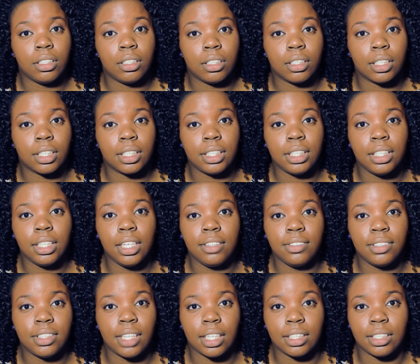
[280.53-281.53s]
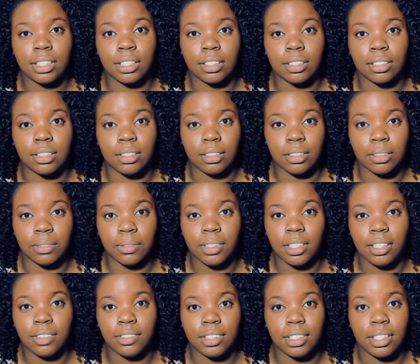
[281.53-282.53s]
Because he loves Stacia, or
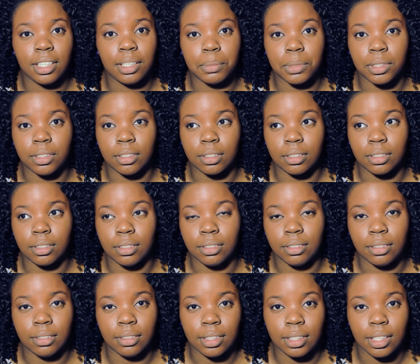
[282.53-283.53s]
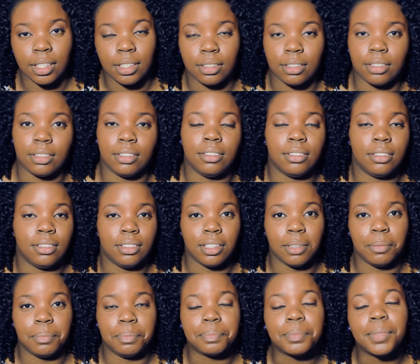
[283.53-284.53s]
whatever her name is, Stacy,
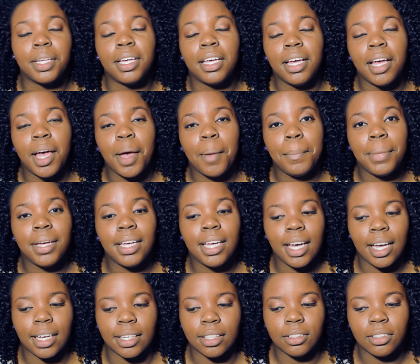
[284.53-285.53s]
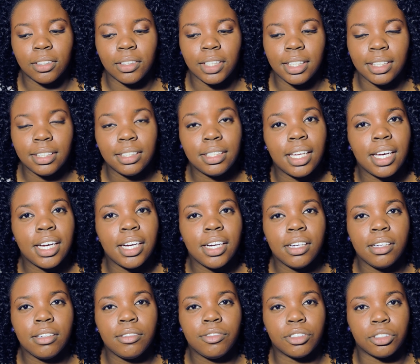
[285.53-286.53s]
something. But yeah, so he's
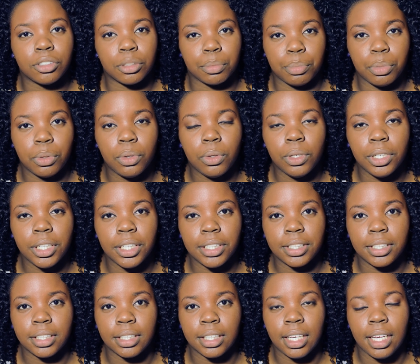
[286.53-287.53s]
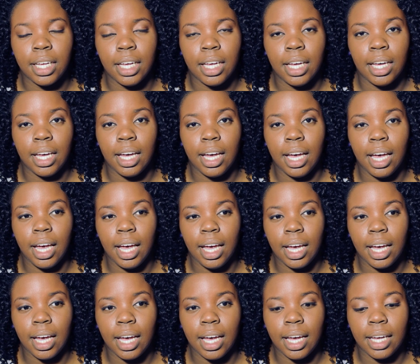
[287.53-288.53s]
there for support,
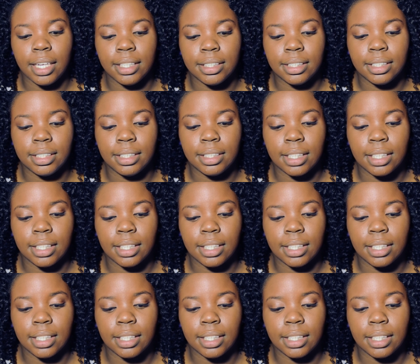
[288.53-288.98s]
and,